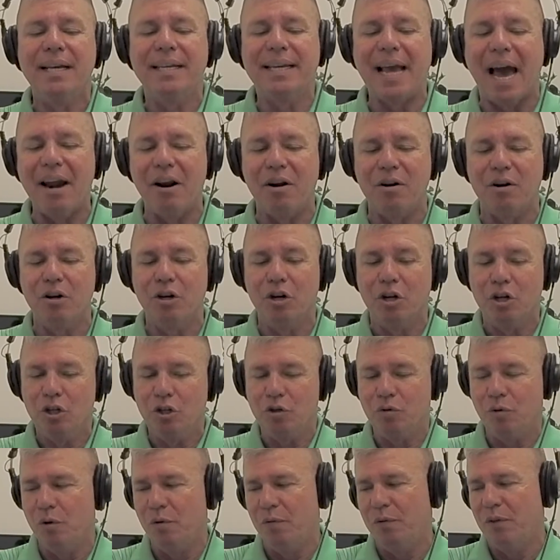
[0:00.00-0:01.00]
Gettr,
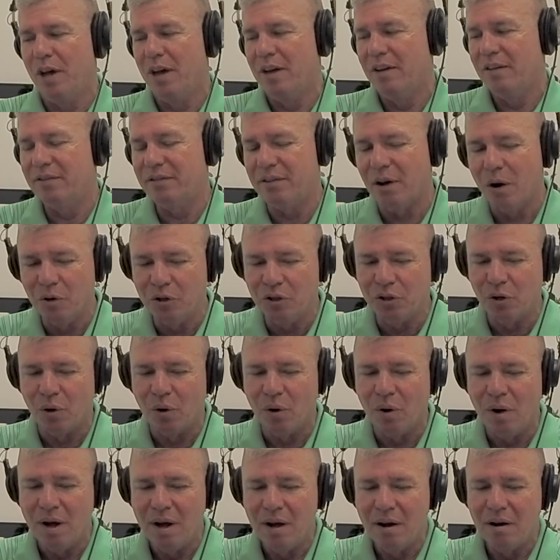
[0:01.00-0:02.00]
Truth
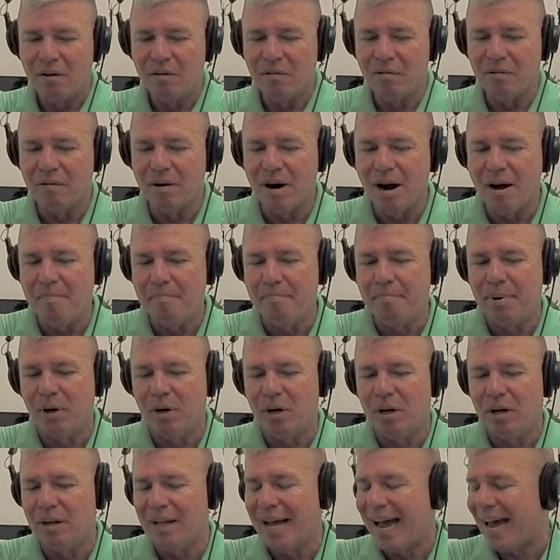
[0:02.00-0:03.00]
Social,
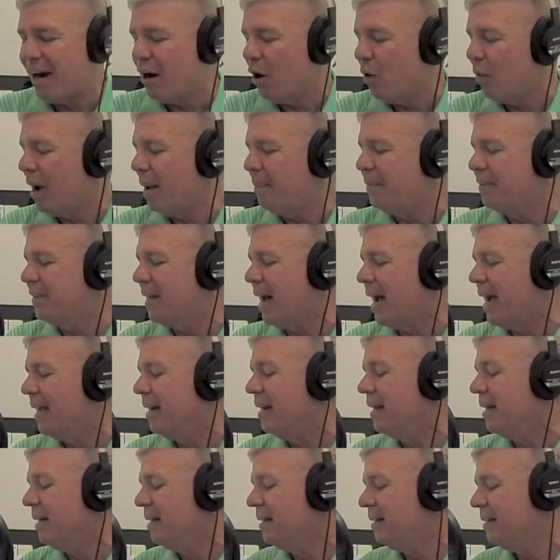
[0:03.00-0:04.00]
Rumble, and our website.
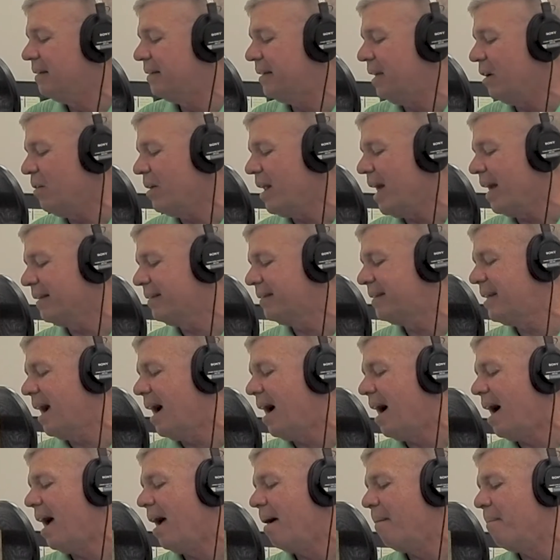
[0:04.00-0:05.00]
See you next
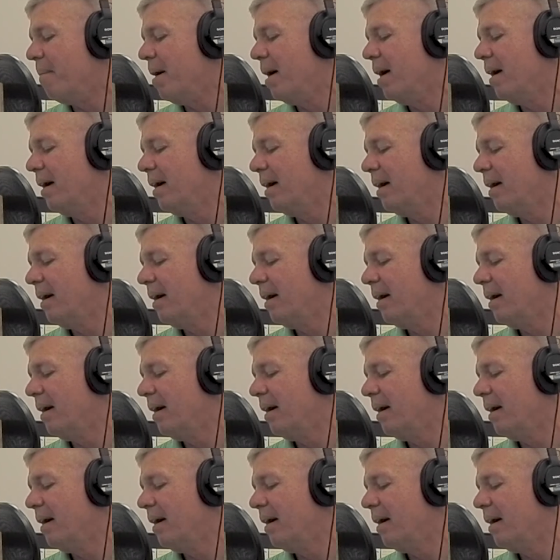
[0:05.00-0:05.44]
time.